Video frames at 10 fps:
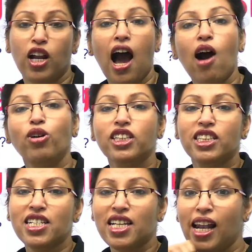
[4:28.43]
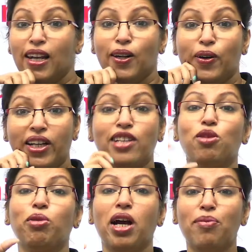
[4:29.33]
How does the cell know it has
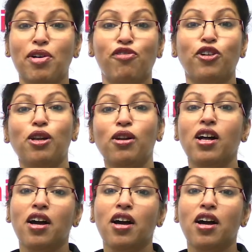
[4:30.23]
to become a full